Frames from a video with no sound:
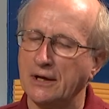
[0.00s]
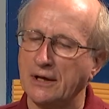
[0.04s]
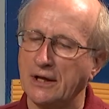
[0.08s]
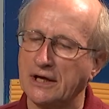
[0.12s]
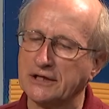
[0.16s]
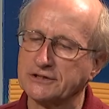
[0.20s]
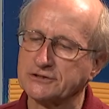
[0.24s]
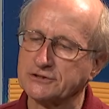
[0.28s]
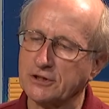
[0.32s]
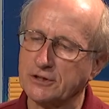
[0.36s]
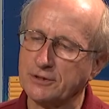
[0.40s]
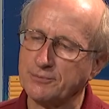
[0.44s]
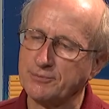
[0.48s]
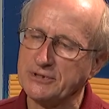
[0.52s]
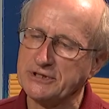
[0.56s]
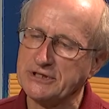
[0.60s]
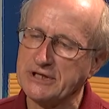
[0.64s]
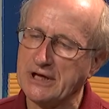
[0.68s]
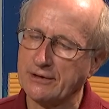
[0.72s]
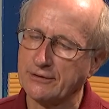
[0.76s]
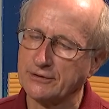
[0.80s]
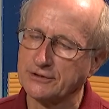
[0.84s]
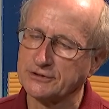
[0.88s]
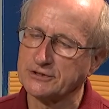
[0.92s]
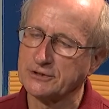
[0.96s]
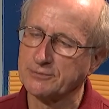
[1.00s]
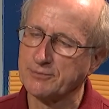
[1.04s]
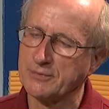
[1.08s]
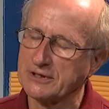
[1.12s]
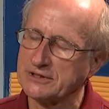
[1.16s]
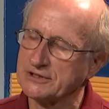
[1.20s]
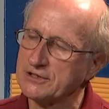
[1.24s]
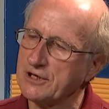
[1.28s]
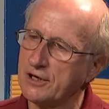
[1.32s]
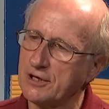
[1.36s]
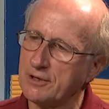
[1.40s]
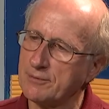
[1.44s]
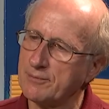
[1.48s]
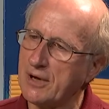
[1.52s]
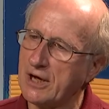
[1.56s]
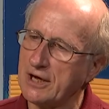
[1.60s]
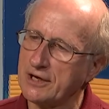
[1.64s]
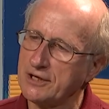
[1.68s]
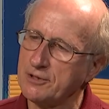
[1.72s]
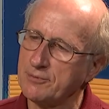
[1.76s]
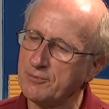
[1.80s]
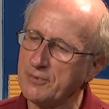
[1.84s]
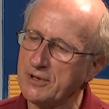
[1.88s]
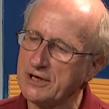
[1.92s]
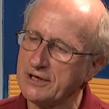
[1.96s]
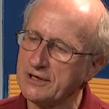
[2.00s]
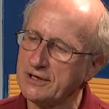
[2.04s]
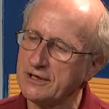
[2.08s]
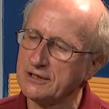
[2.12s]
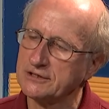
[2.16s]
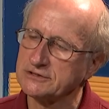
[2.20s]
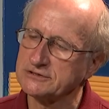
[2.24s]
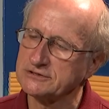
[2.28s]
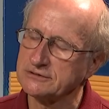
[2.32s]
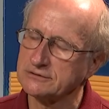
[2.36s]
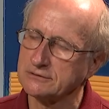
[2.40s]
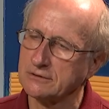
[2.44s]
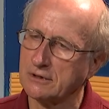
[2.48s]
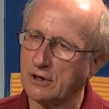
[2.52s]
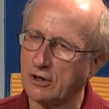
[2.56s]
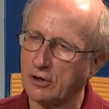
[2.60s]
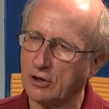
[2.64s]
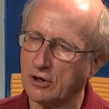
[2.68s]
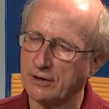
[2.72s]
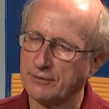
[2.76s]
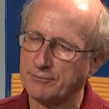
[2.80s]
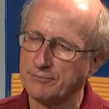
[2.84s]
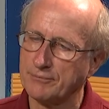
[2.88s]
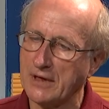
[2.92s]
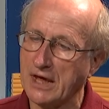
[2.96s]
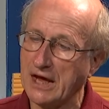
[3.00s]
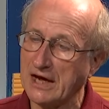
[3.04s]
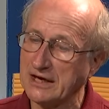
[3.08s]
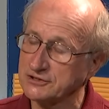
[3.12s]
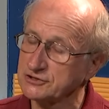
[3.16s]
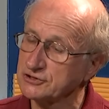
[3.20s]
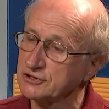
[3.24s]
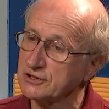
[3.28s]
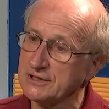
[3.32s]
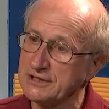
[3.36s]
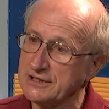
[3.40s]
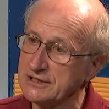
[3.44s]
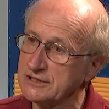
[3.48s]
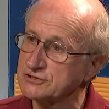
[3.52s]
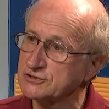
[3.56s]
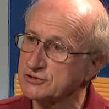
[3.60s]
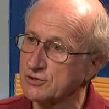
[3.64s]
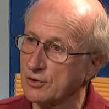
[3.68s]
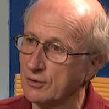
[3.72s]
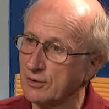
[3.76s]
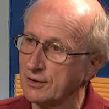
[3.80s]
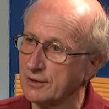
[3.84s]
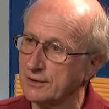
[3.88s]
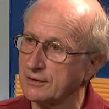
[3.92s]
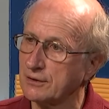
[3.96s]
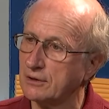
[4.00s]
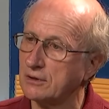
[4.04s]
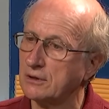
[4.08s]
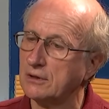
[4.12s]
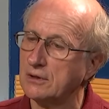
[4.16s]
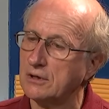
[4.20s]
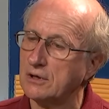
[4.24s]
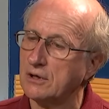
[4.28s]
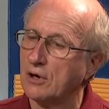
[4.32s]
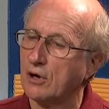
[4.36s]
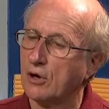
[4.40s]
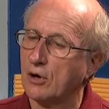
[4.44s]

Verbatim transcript: That's going to be down at the Macdonough Monument, and it's um, actually historical